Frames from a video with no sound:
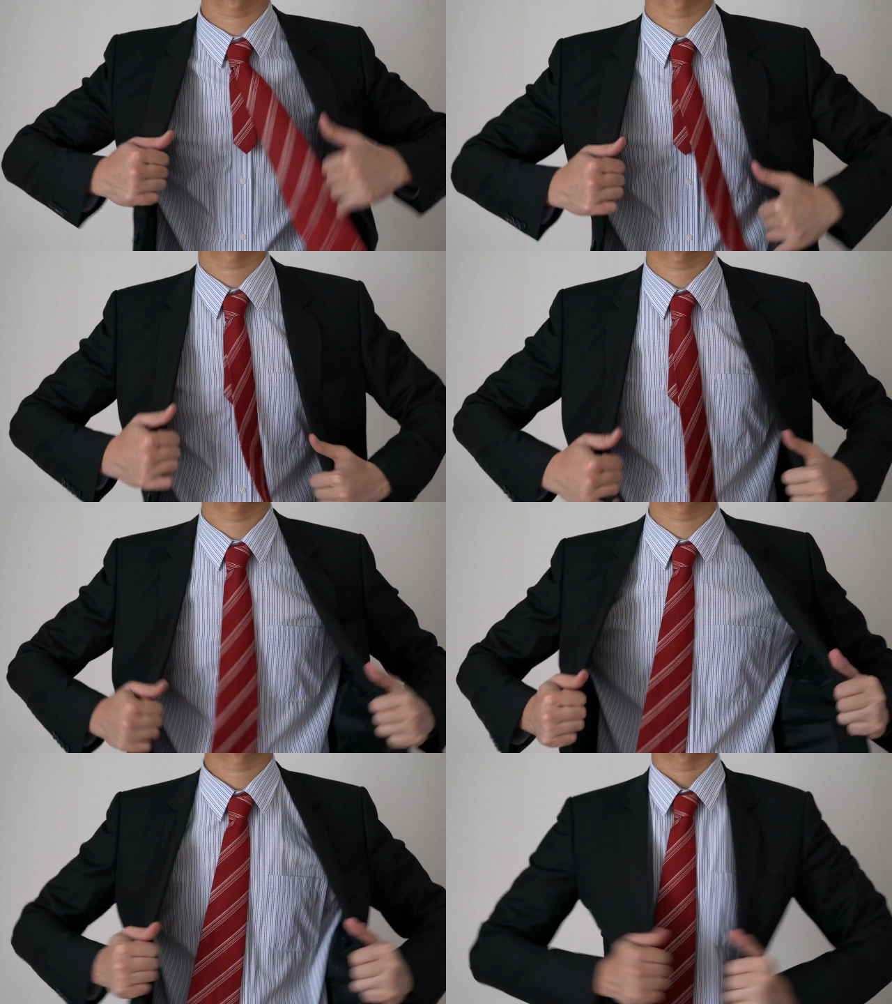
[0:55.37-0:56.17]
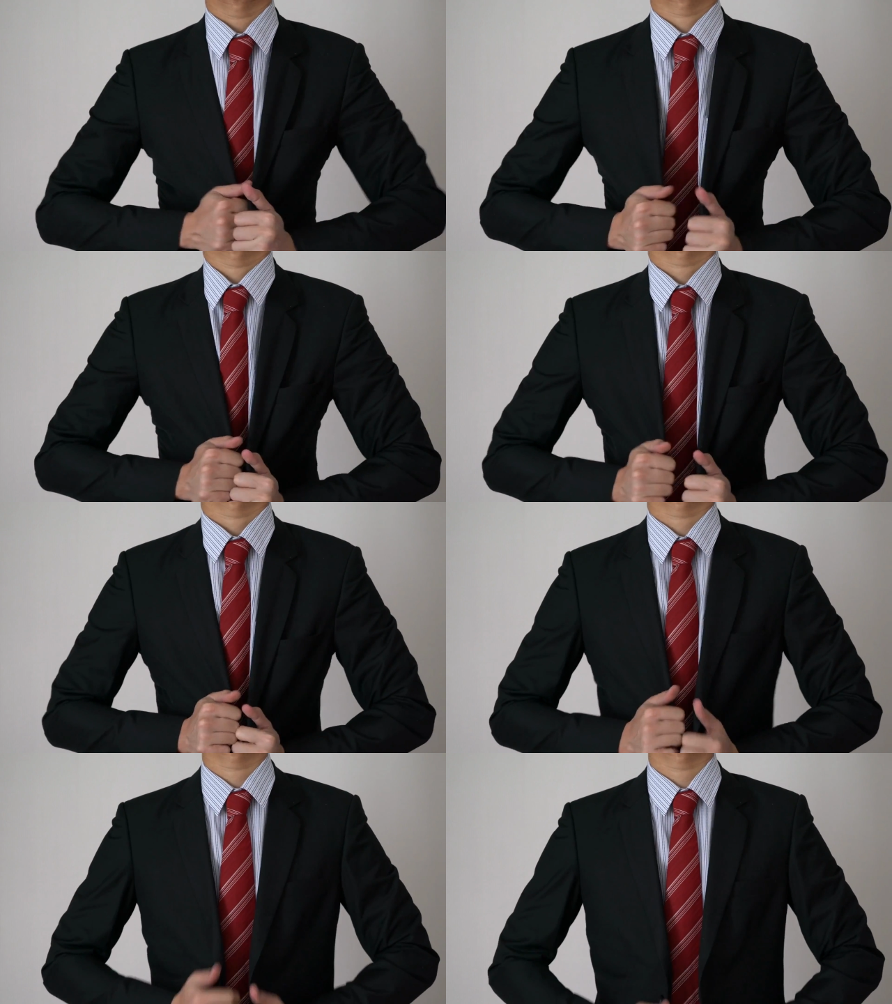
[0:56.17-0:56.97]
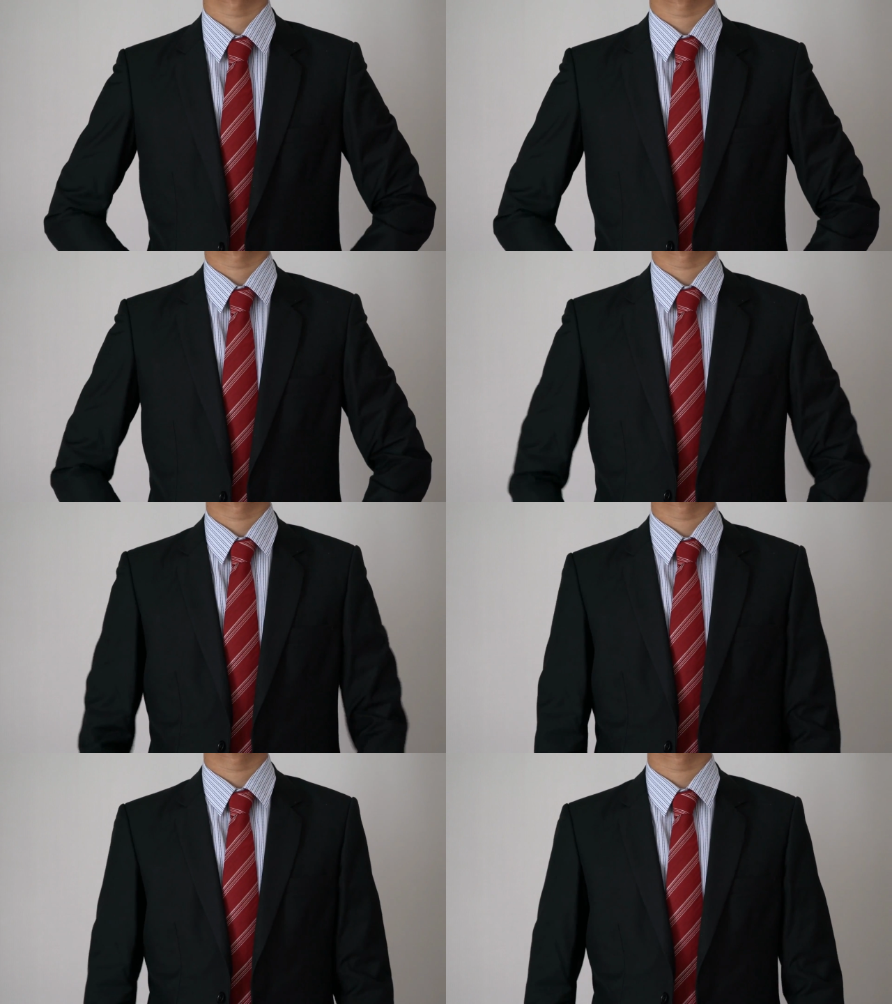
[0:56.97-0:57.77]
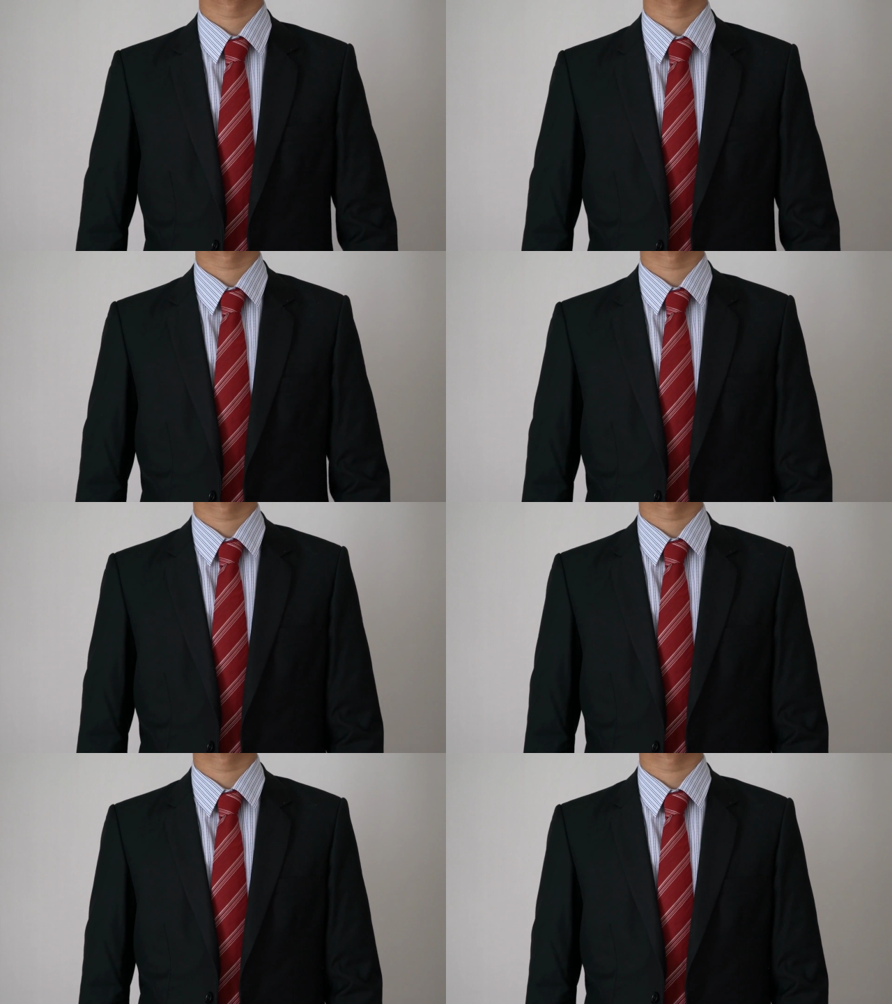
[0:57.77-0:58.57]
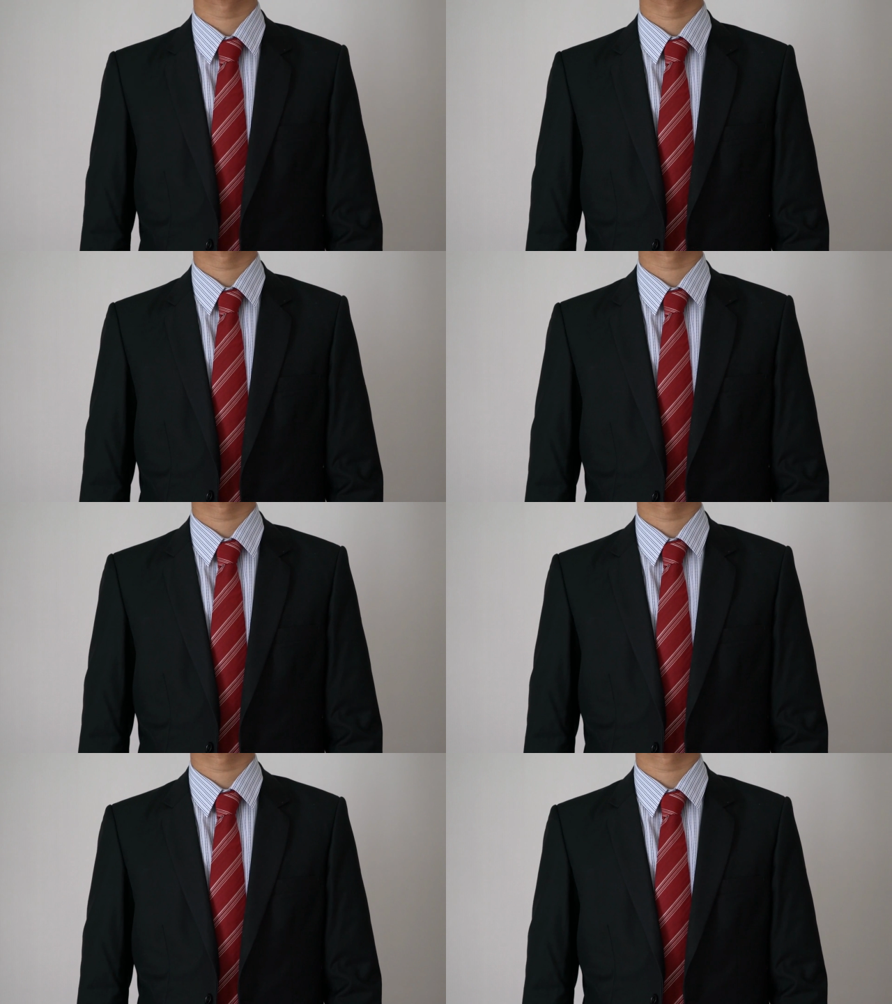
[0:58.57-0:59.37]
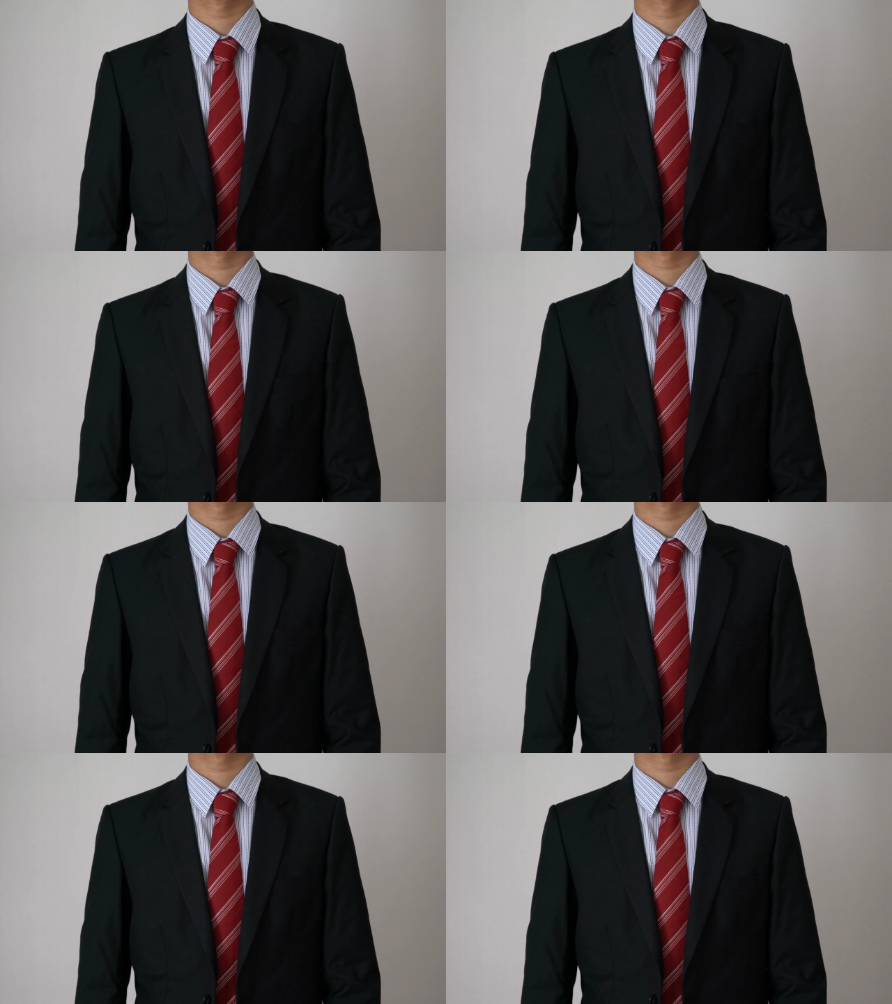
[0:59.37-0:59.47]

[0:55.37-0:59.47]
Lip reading: [unreadable: no face in view]